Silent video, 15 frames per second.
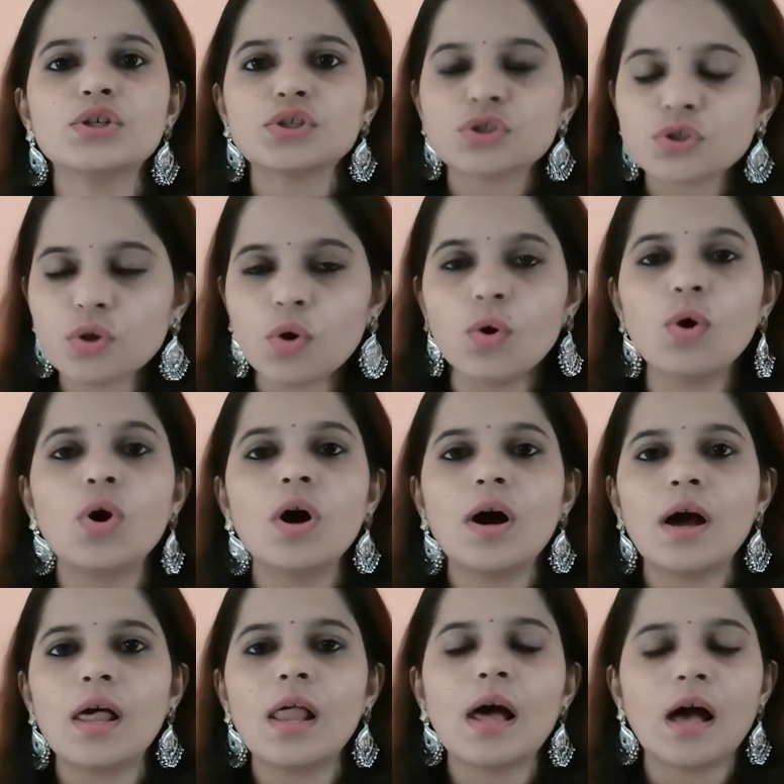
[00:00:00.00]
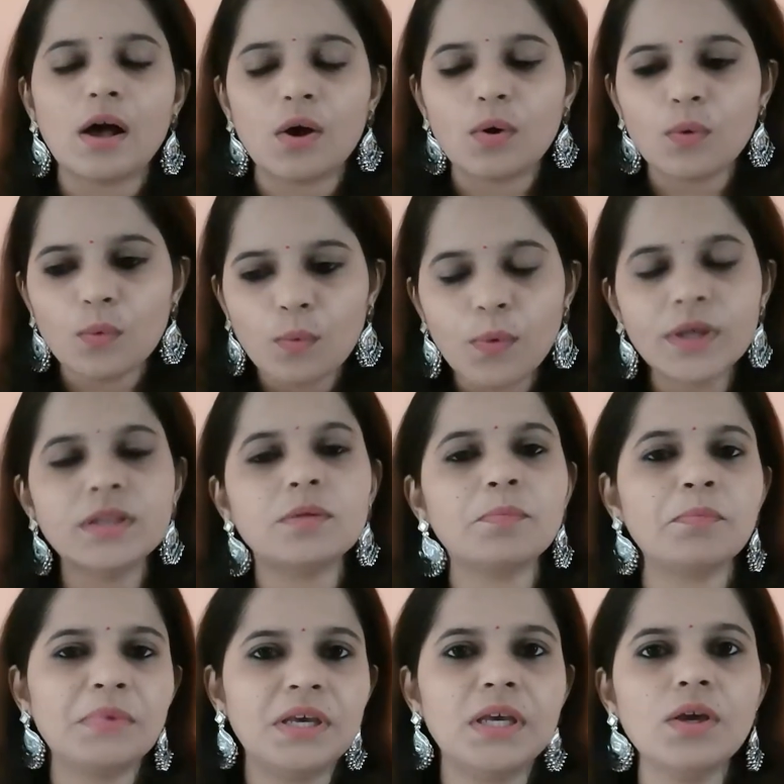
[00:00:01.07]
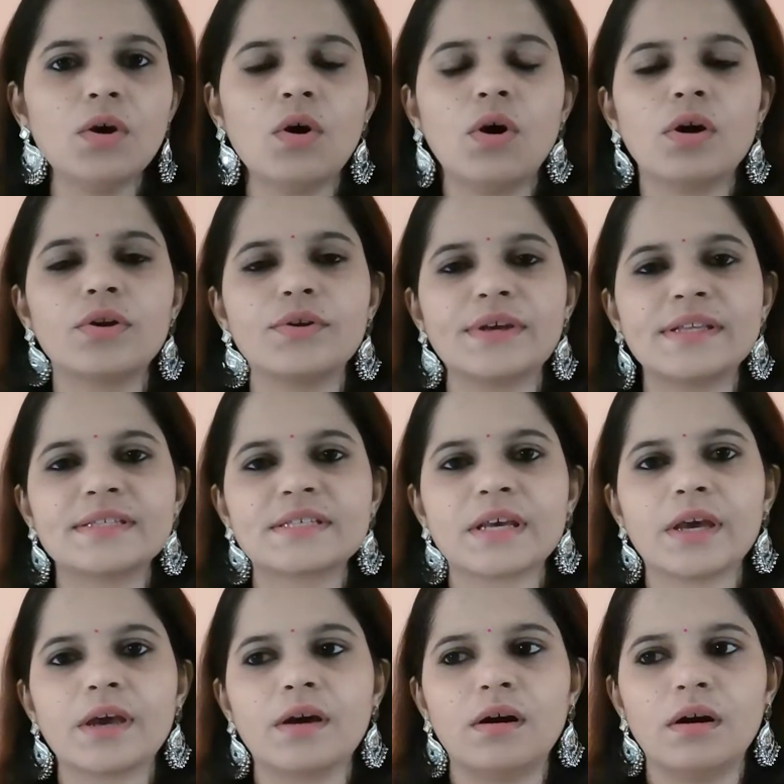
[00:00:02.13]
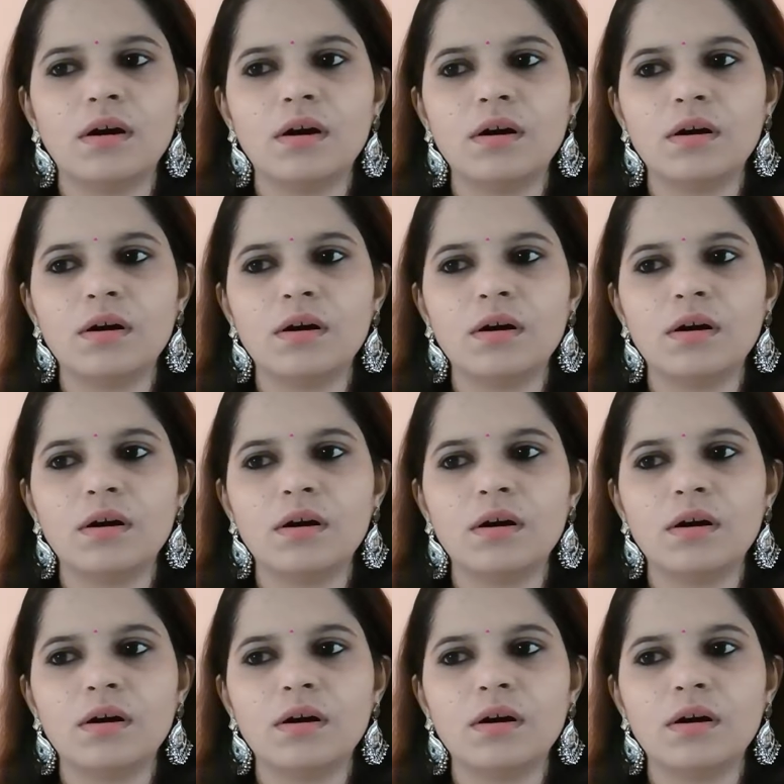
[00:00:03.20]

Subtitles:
So with me, or you can say